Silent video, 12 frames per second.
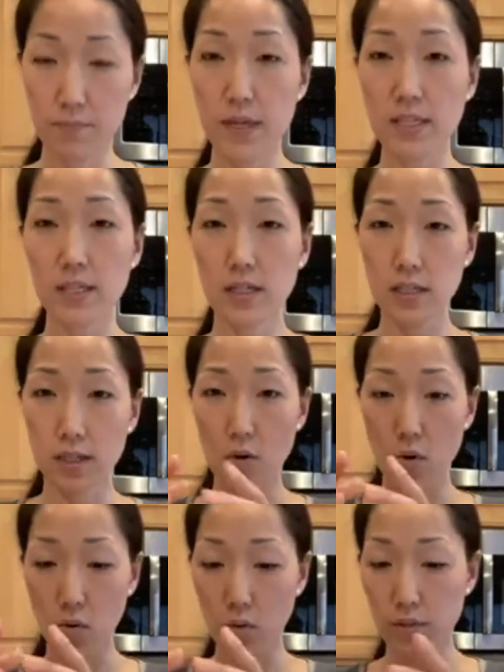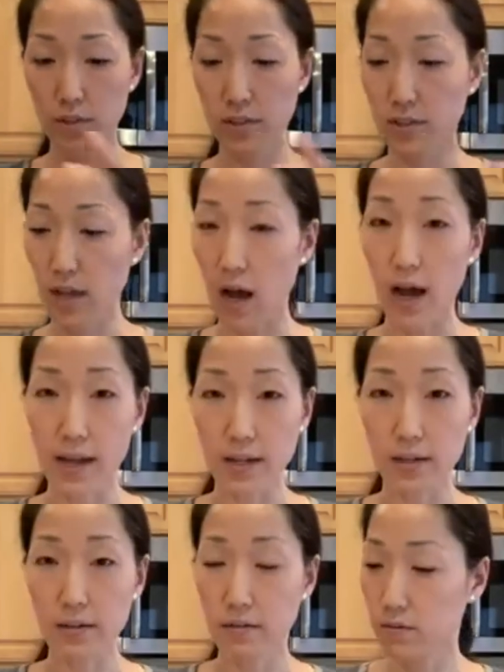basically the whole
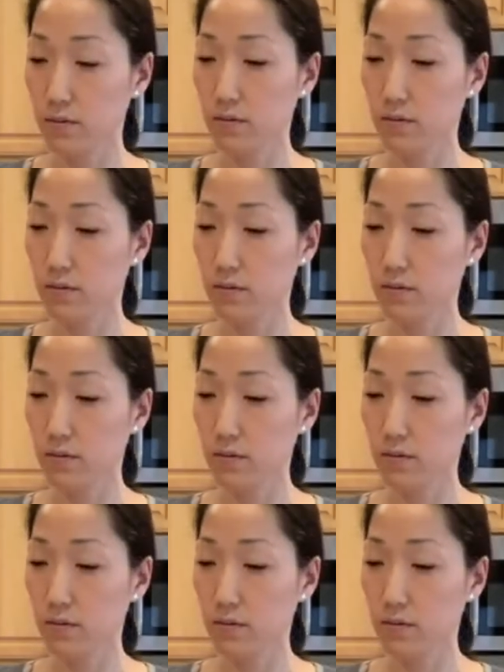side